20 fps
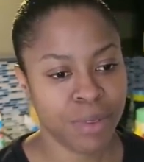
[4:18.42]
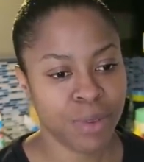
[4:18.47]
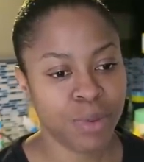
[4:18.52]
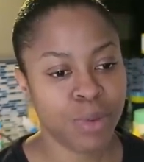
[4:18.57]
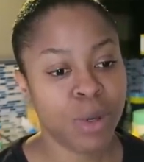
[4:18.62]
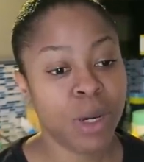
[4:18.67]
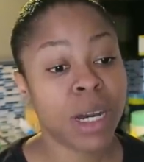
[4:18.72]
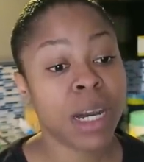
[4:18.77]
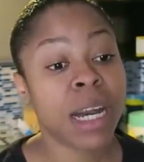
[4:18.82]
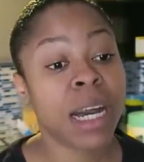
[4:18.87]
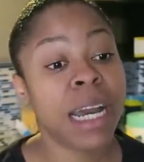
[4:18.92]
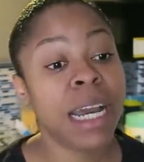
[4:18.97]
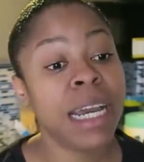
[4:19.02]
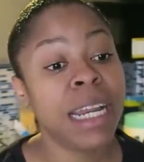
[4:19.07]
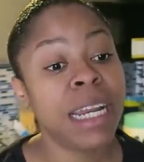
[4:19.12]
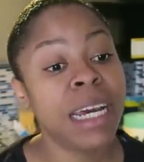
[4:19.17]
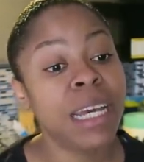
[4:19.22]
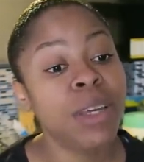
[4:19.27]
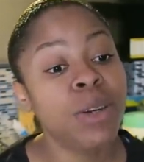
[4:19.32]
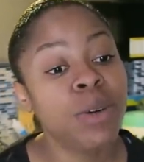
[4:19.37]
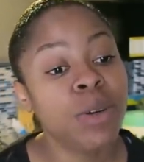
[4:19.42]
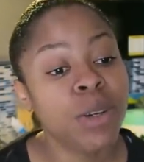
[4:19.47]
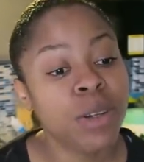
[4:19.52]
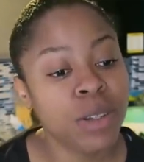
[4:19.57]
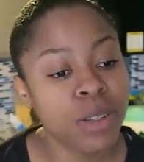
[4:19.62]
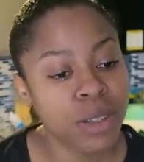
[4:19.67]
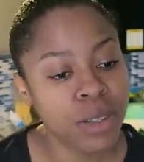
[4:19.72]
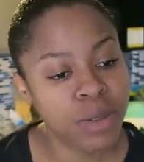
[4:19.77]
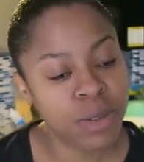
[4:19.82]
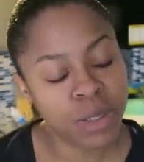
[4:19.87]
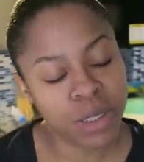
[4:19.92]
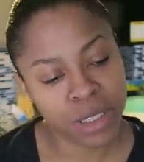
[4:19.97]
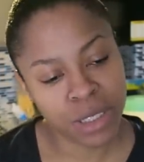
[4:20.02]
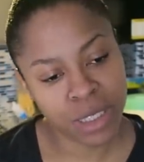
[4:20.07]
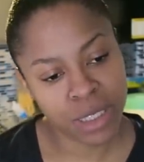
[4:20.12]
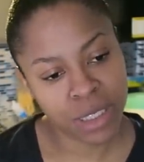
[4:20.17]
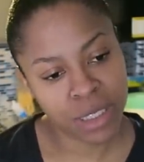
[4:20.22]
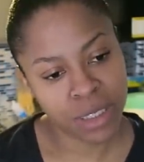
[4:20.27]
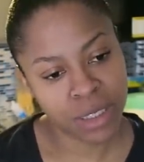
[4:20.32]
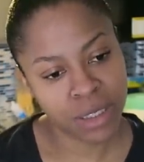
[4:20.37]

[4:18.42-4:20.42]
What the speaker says: what kind of yogurt do you want?